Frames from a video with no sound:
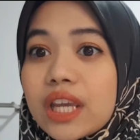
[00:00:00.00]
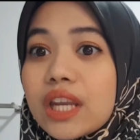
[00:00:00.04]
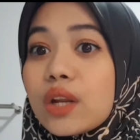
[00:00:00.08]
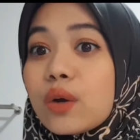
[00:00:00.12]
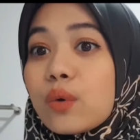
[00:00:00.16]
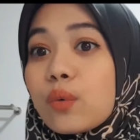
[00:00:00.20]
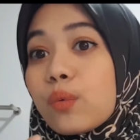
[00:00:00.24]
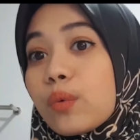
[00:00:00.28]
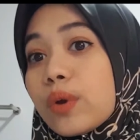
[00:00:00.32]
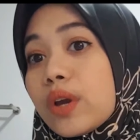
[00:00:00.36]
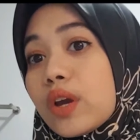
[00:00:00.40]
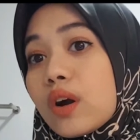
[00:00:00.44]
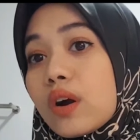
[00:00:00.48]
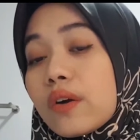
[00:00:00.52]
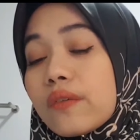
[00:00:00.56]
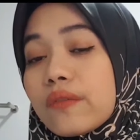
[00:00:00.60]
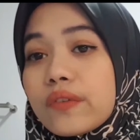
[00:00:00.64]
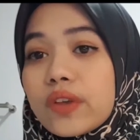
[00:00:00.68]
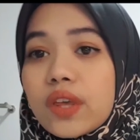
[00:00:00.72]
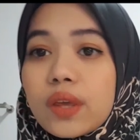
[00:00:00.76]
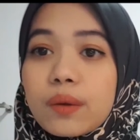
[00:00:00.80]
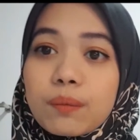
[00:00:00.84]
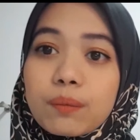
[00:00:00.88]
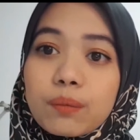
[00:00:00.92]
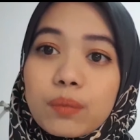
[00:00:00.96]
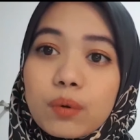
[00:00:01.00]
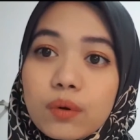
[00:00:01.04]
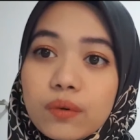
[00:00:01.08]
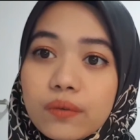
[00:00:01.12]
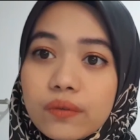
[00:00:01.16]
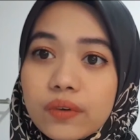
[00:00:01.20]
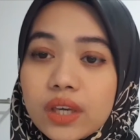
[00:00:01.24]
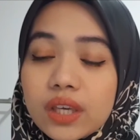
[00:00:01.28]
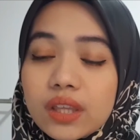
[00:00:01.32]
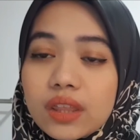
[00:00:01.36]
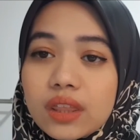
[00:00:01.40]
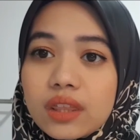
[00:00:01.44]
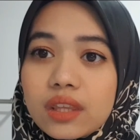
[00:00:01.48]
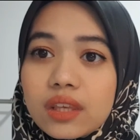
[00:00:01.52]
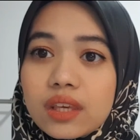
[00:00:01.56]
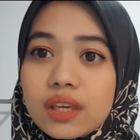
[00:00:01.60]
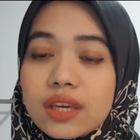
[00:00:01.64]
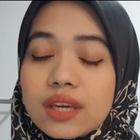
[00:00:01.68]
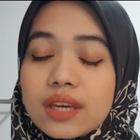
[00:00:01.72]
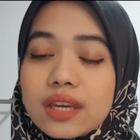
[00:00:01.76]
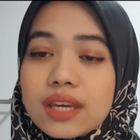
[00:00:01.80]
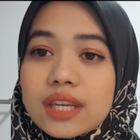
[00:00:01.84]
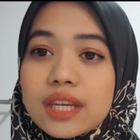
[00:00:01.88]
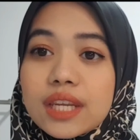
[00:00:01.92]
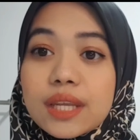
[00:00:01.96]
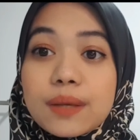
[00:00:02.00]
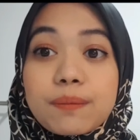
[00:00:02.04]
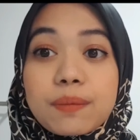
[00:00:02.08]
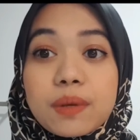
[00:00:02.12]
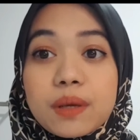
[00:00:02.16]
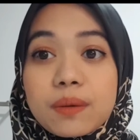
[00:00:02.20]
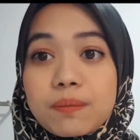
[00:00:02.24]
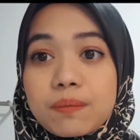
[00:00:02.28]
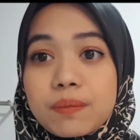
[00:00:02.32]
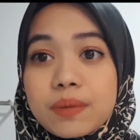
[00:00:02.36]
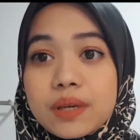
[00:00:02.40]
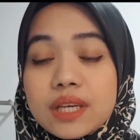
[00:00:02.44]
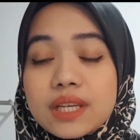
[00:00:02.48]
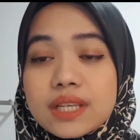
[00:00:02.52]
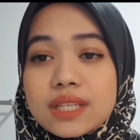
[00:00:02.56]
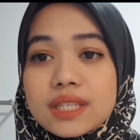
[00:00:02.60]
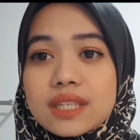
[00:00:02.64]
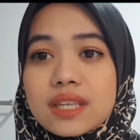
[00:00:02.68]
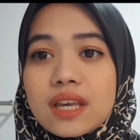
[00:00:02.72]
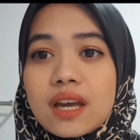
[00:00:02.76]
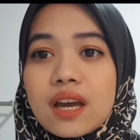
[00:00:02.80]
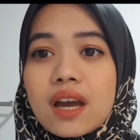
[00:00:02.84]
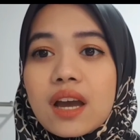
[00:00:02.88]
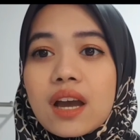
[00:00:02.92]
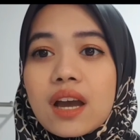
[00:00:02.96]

in a way of improving the DPP's